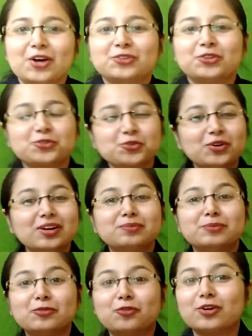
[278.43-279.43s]
So students,
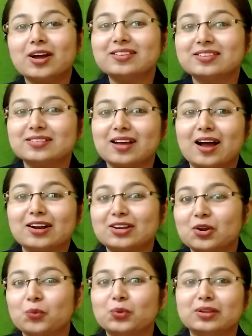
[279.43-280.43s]
before I start
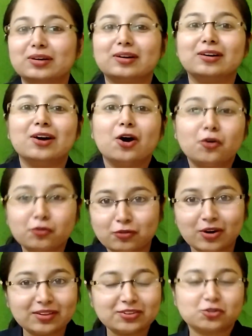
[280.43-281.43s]
with the
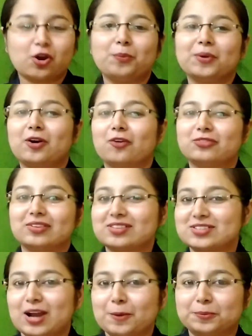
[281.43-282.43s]
first topic of
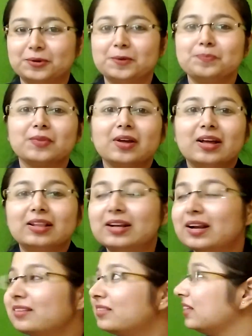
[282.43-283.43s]
this chapter,
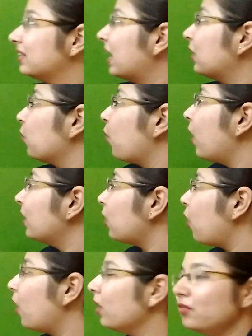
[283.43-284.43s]
let us see that what
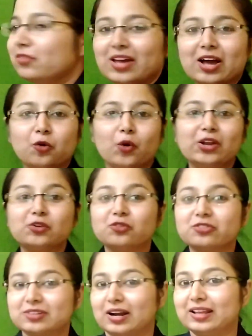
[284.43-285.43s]
all we are going to
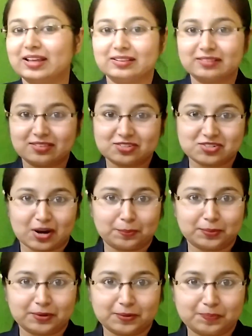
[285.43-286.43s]
study in this
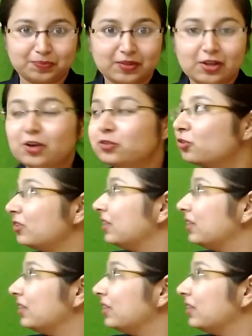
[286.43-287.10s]
chapter. So